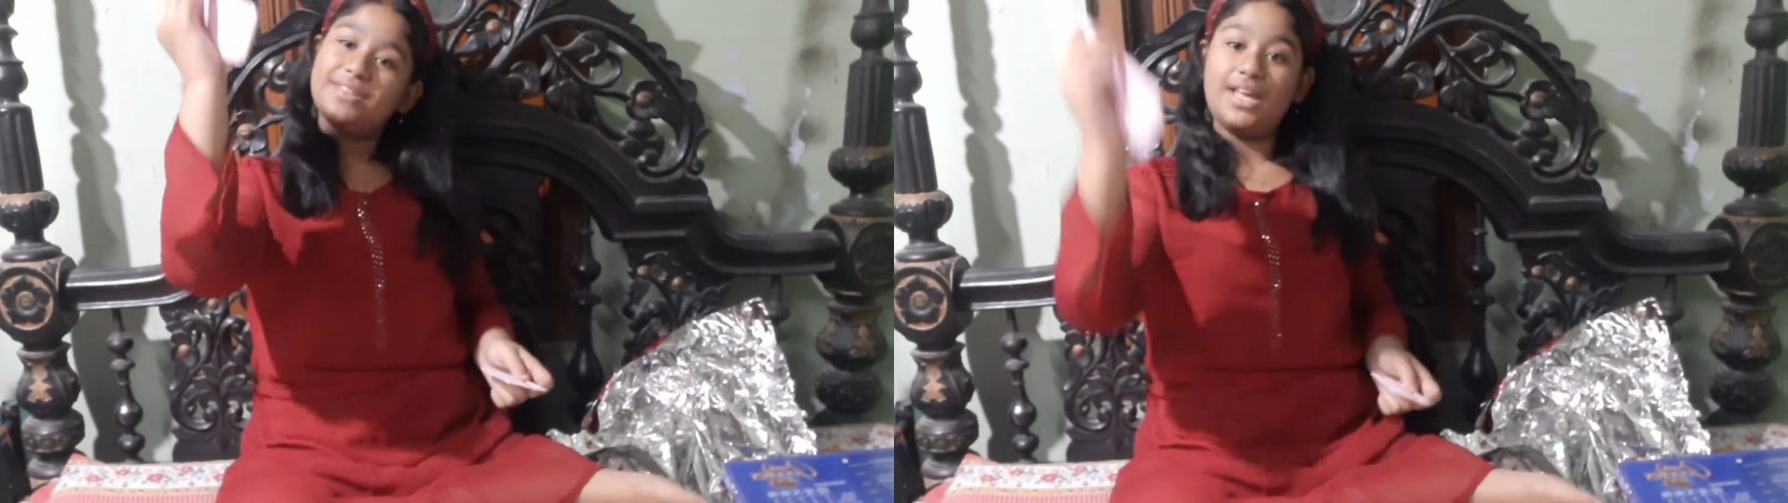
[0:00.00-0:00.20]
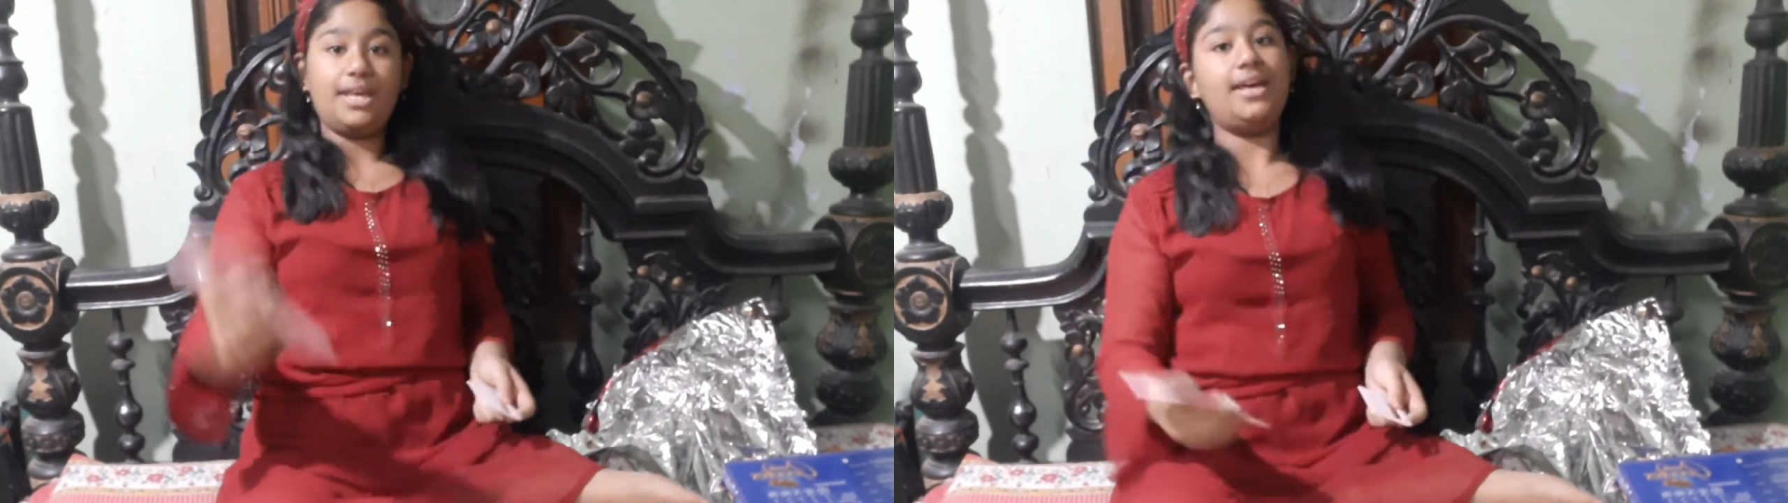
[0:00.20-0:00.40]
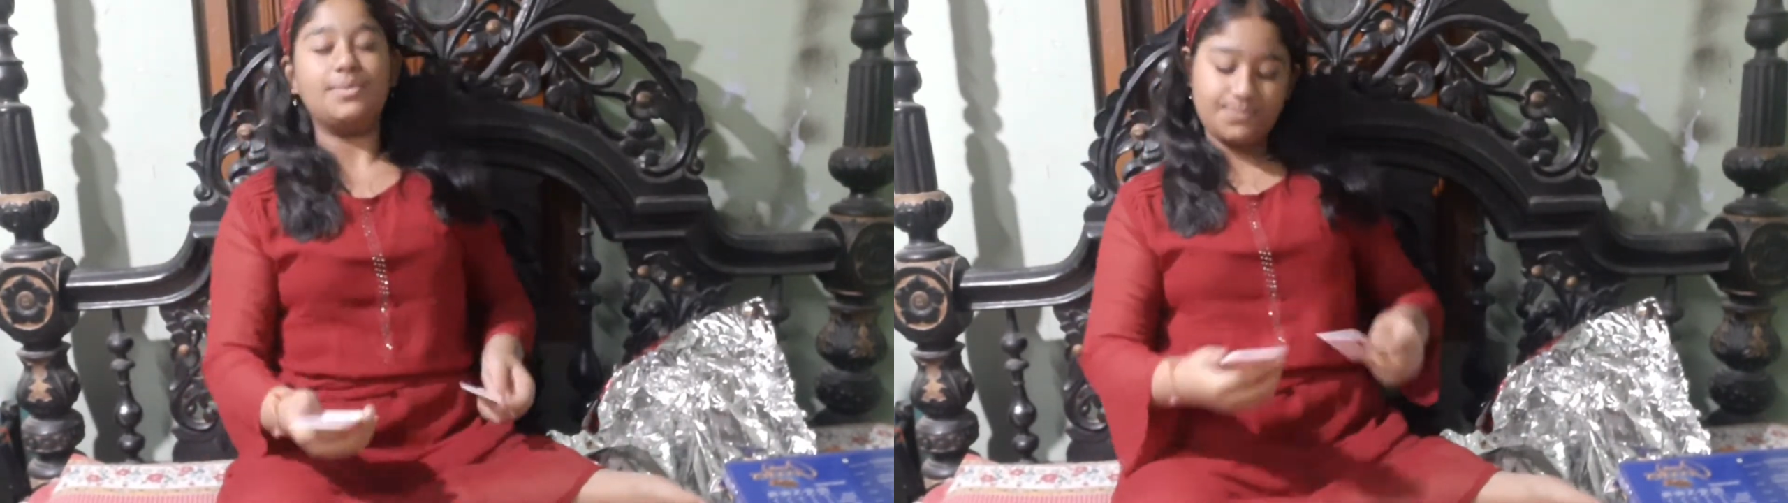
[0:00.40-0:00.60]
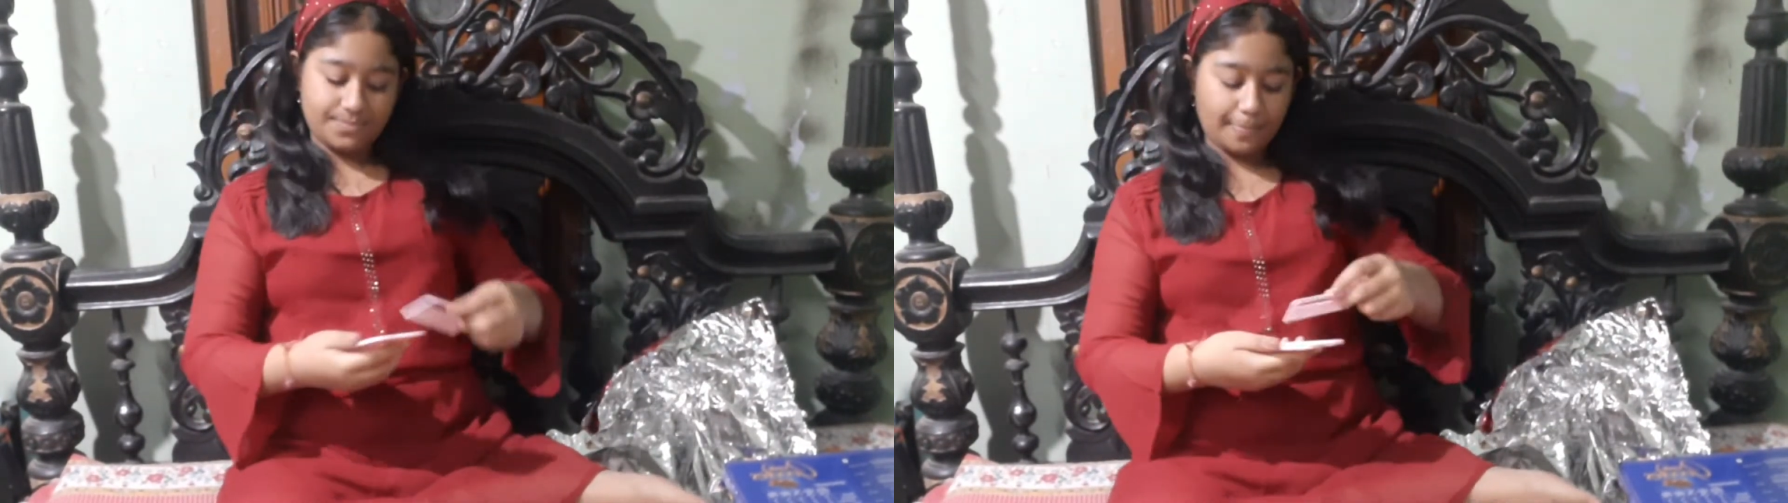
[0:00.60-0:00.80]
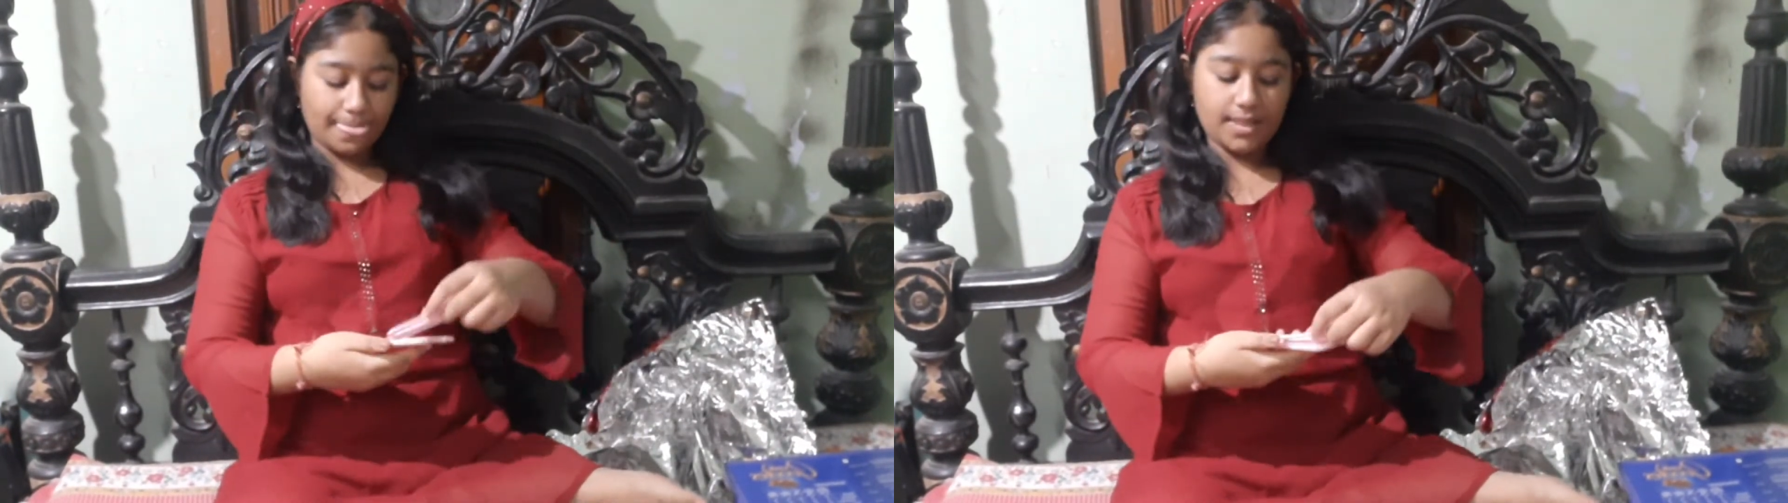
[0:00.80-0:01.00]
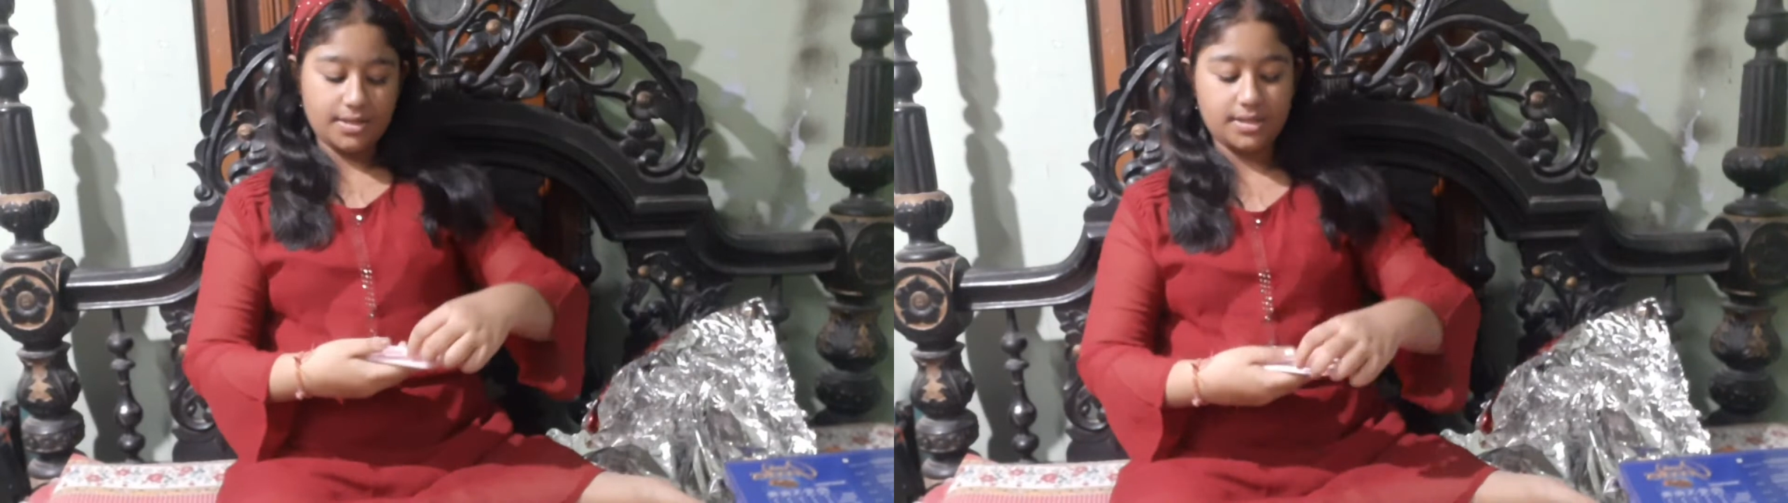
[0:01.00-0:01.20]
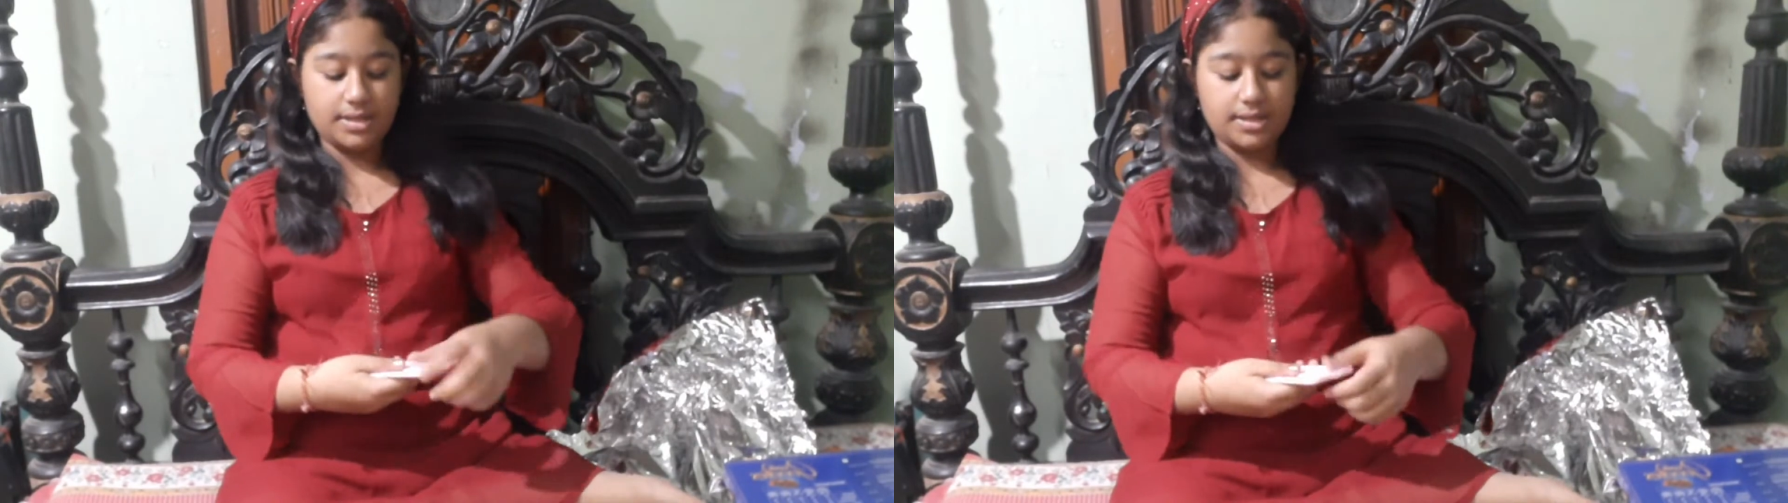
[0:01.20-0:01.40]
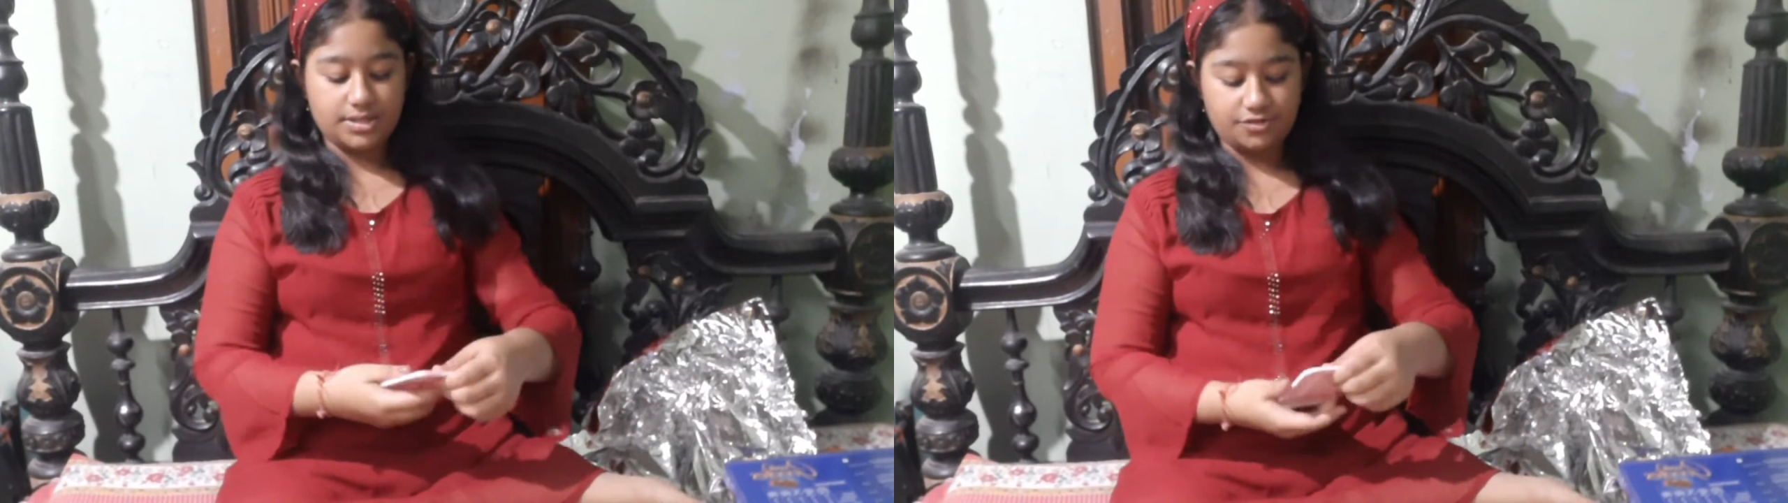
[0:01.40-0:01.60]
yeah. It's